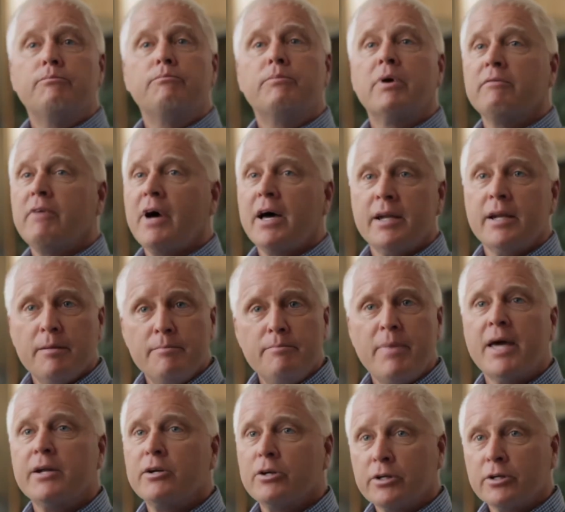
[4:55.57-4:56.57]
provide a
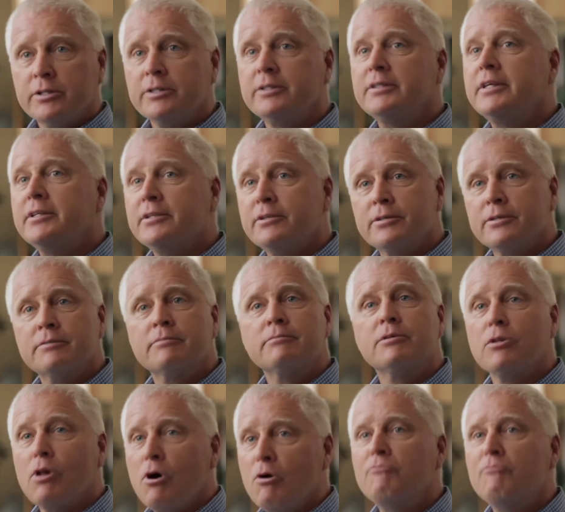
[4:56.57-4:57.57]
better, cleaner
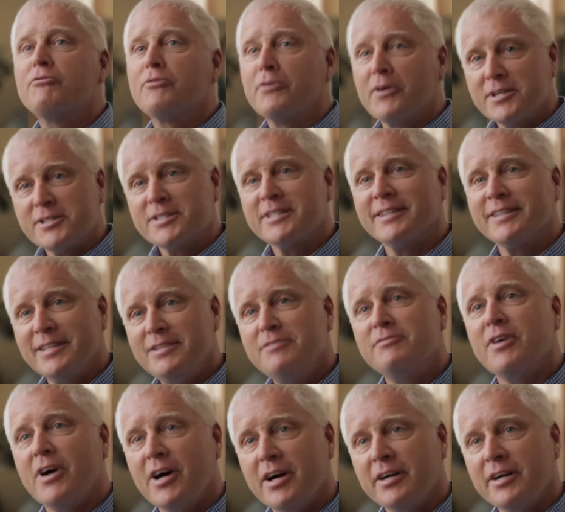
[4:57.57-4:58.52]
globe for us to live on.